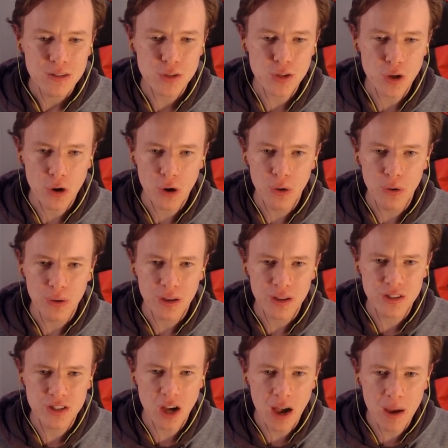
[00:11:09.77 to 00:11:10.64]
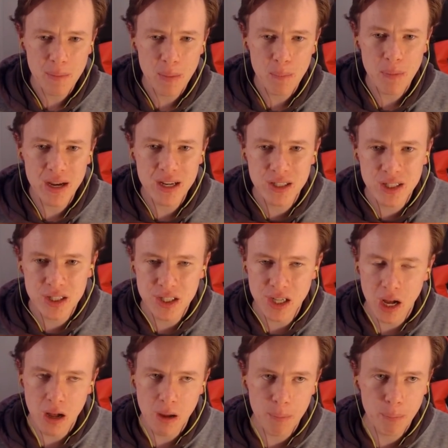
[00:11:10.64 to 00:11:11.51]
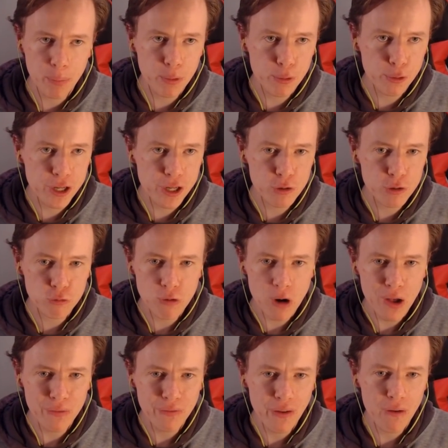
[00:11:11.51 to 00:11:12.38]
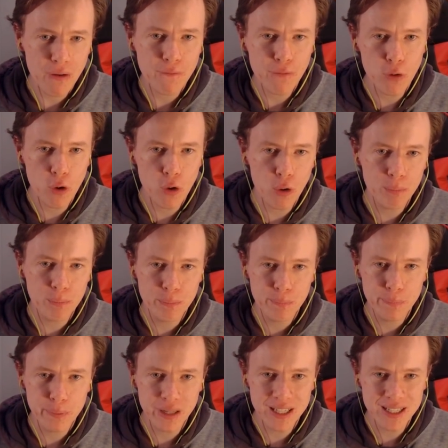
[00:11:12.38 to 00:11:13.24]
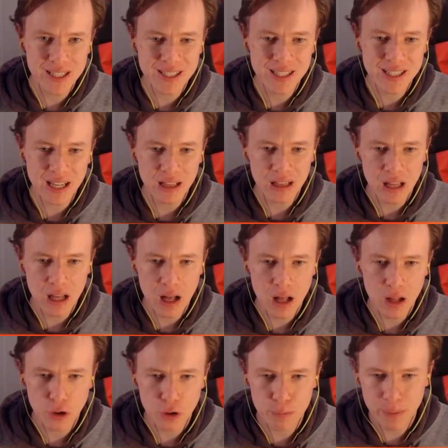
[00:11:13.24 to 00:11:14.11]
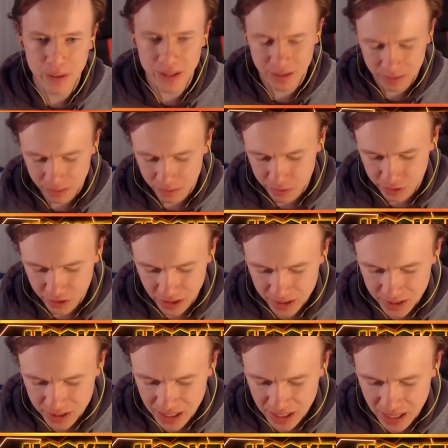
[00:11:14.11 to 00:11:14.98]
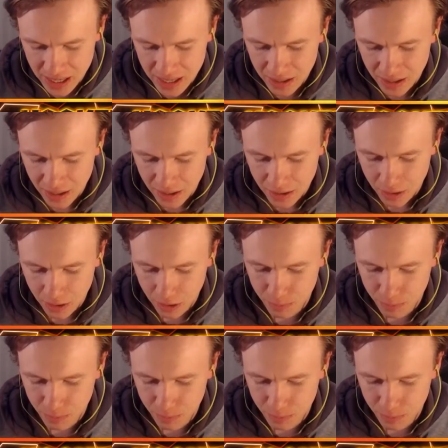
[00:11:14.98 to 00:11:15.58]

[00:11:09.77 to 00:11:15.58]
So diamond bases are pretty rough for Blizz Lalo, but let's see.